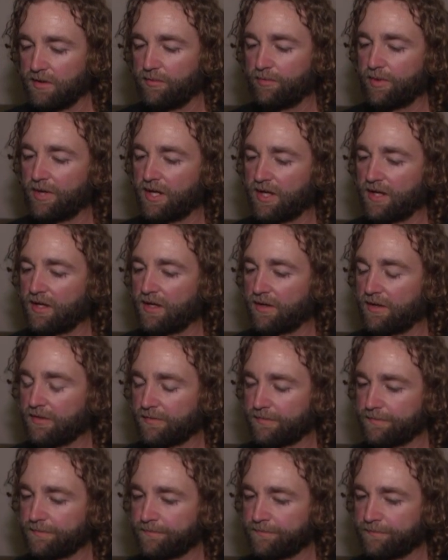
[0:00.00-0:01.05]
but
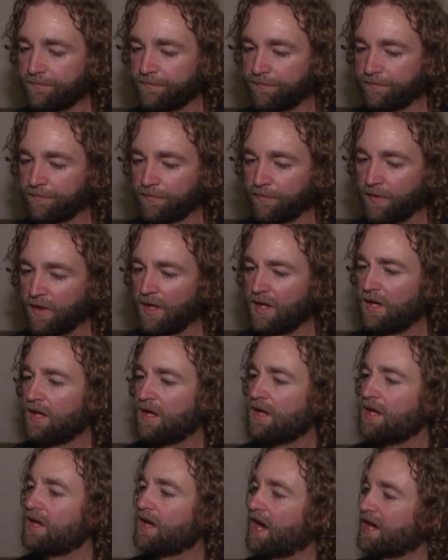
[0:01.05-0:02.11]

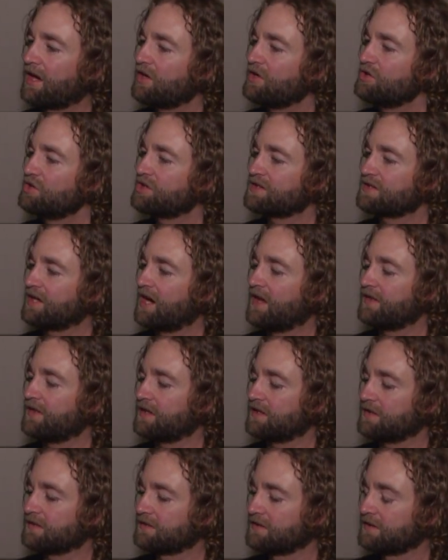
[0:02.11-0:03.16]
I could just cut
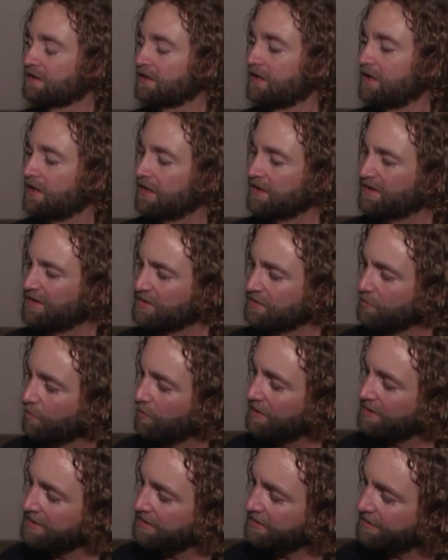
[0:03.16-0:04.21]
this. There's
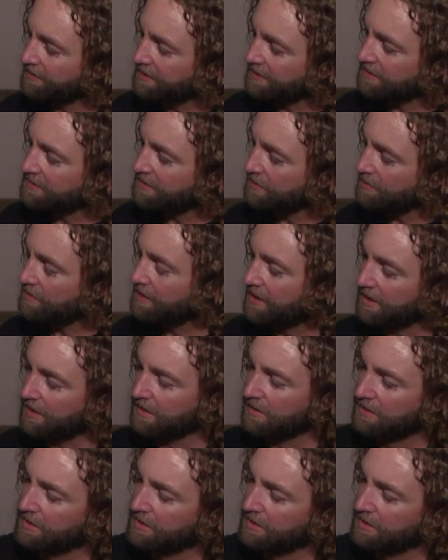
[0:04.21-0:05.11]
one little thing too, that